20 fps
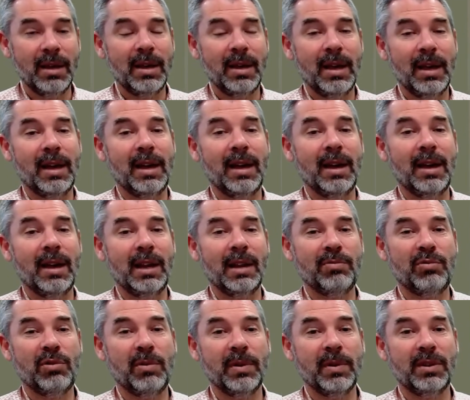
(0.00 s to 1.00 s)
It's
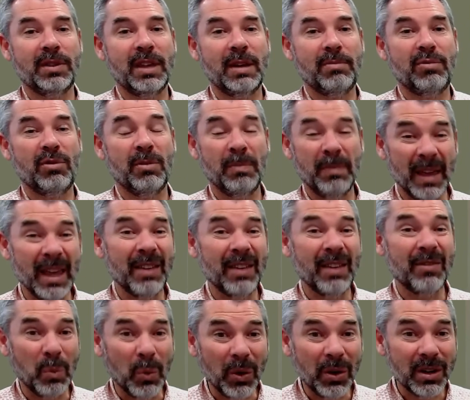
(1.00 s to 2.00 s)
probably got that problem
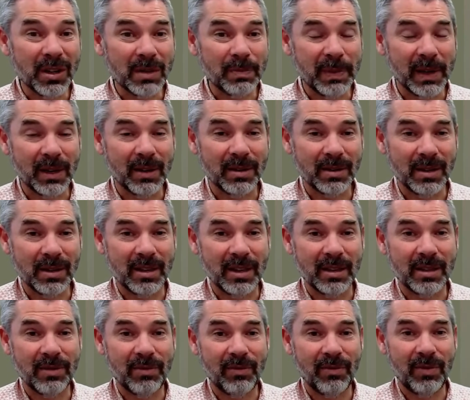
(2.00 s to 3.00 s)
even worse because there's
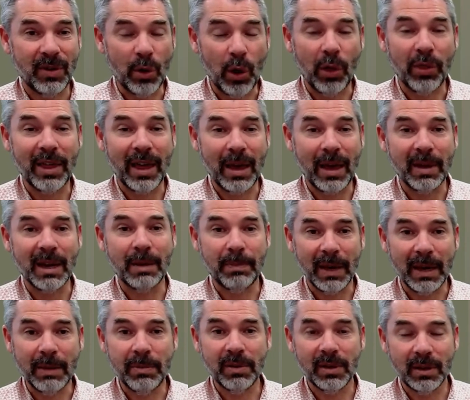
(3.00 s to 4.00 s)
just not that many
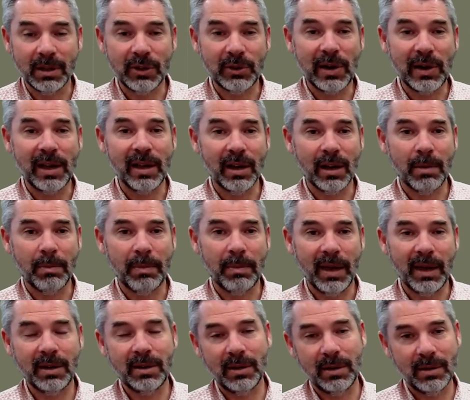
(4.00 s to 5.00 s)
people in Australia
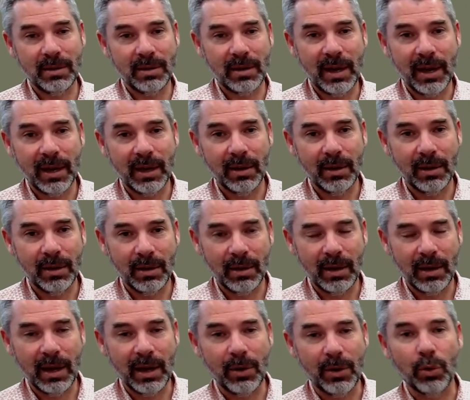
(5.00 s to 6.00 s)
compared to, say,
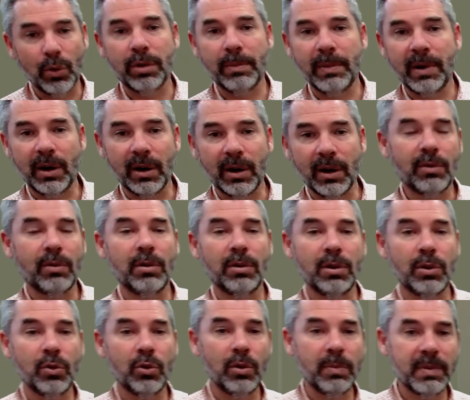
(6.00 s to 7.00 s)
North America or
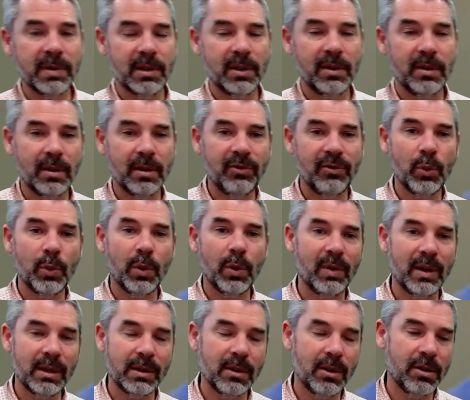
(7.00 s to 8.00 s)
Europe. So there's fewer
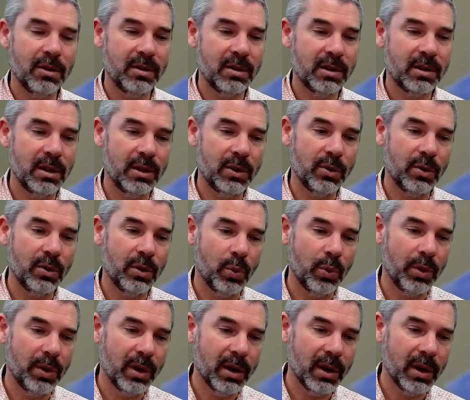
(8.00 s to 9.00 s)
researchers to do the
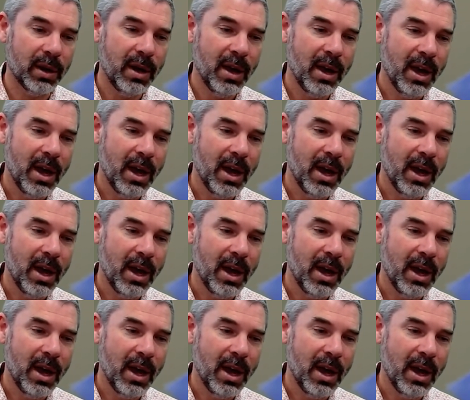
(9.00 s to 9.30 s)
work.